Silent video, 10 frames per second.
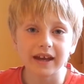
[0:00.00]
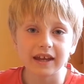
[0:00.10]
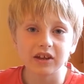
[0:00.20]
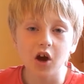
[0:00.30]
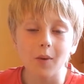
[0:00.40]

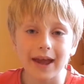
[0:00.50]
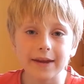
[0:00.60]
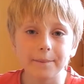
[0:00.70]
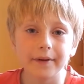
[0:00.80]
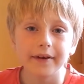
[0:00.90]
in Go
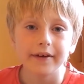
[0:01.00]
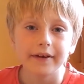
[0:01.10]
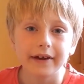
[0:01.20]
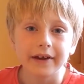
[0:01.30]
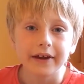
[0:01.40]
Ape
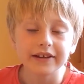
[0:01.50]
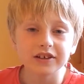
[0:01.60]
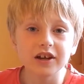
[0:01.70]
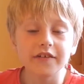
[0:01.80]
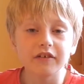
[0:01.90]
is
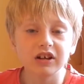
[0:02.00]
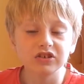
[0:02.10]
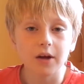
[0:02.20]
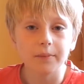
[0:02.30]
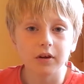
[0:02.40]
another
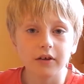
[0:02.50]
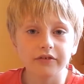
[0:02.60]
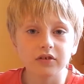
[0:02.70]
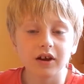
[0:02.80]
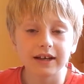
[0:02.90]
example of
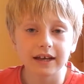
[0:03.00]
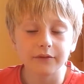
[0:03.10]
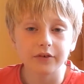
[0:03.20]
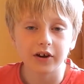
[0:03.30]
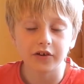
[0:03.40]
sliding
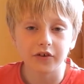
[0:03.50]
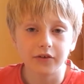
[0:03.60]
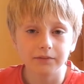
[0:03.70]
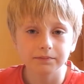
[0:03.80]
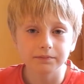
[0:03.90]
friction.
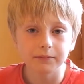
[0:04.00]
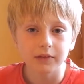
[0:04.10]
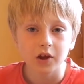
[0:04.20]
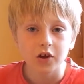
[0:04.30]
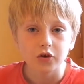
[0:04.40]

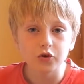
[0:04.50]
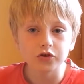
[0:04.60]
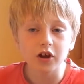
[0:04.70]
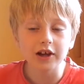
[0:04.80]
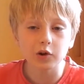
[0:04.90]
You
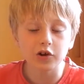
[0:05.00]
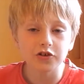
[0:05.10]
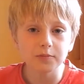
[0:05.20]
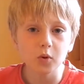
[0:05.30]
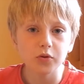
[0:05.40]
slide on a
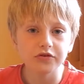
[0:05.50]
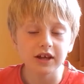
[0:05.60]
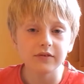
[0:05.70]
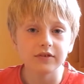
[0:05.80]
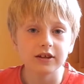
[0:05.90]
smooth
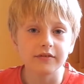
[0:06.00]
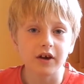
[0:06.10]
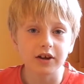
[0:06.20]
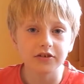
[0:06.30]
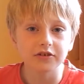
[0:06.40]
safety
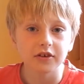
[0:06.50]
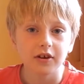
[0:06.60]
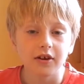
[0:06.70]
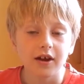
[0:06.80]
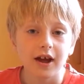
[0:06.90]
device,
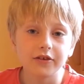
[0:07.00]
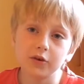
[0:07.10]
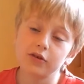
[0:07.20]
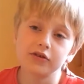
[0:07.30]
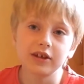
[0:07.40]
as
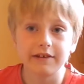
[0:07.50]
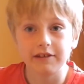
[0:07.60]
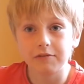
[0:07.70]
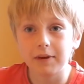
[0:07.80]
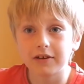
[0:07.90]
you can see in
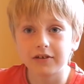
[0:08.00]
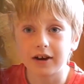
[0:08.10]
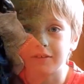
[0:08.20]
this picture.